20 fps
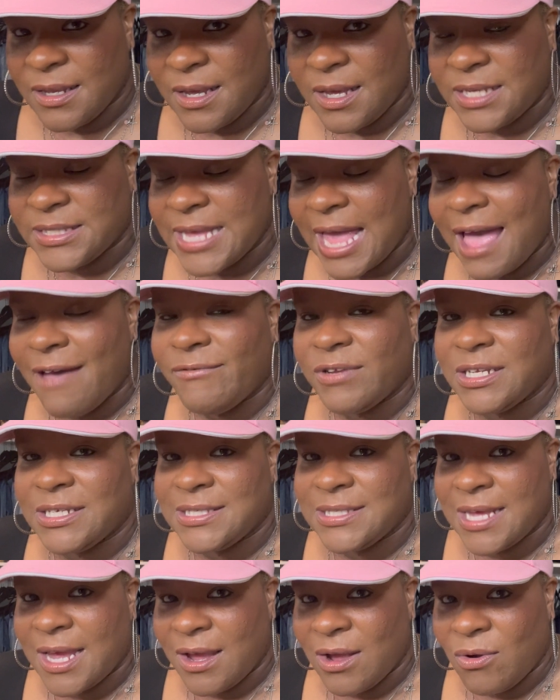is having a
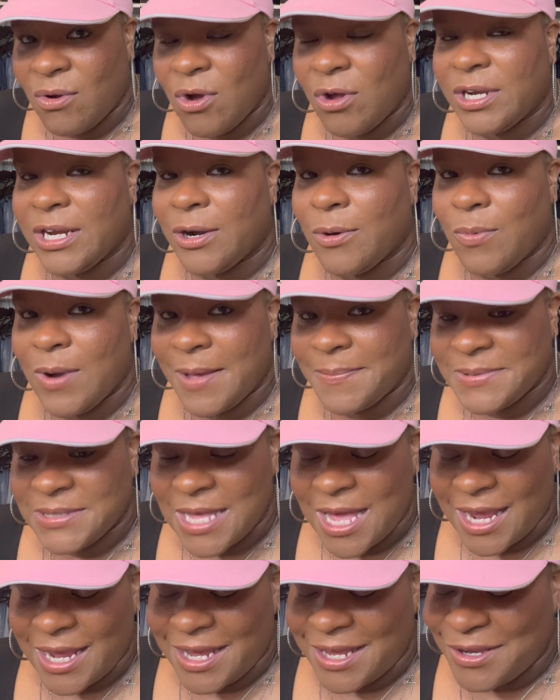sale on their
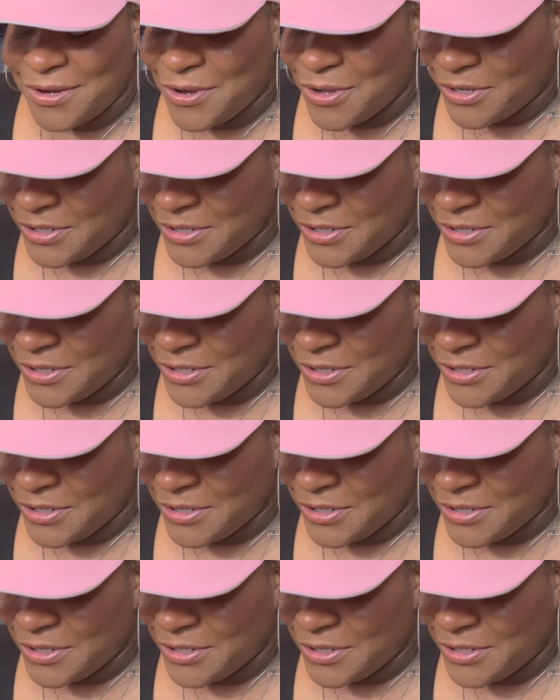website, and y'all